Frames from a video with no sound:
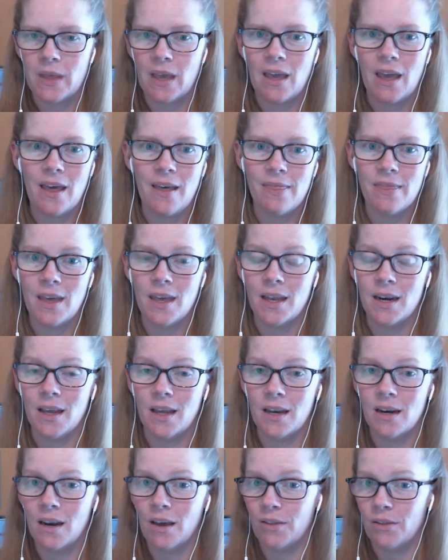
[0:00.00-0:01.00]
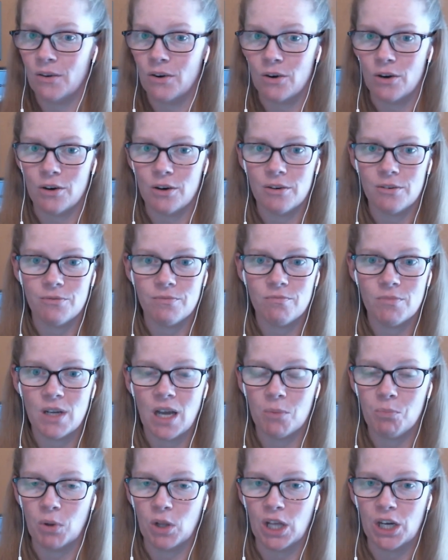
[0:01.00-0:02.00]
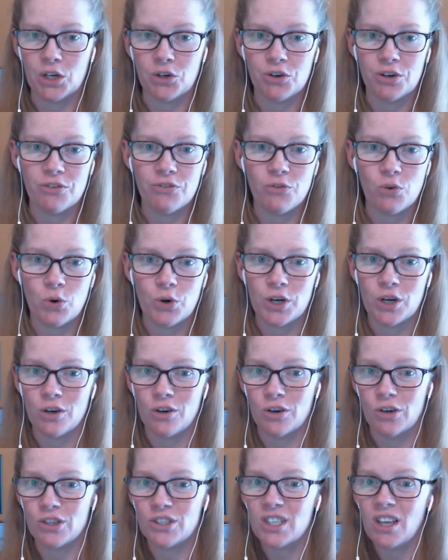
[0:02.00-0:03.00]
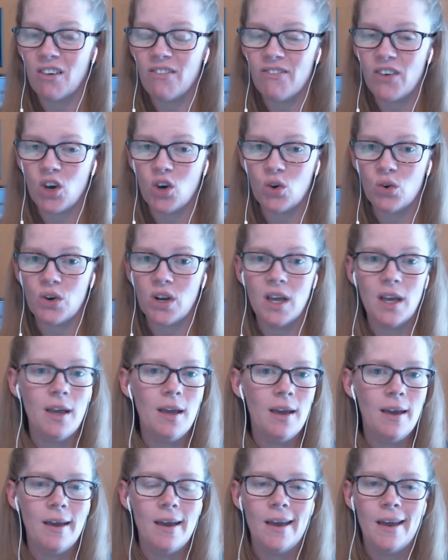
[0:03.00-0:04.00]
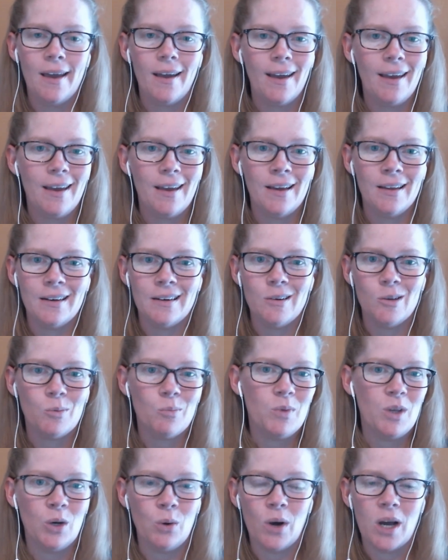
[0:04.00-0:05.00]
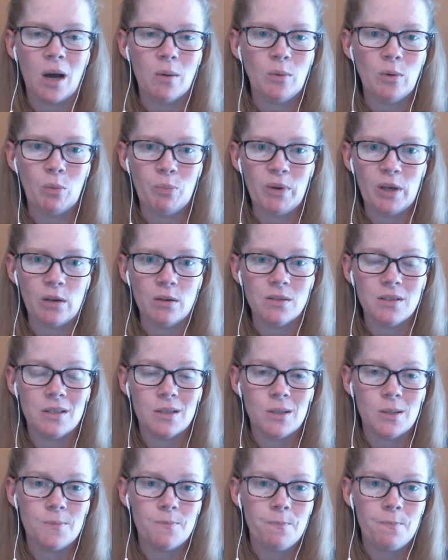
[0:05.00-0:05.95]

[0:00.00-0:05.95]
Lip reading: And then another couple hundred for your cell phone and, a couple of bills.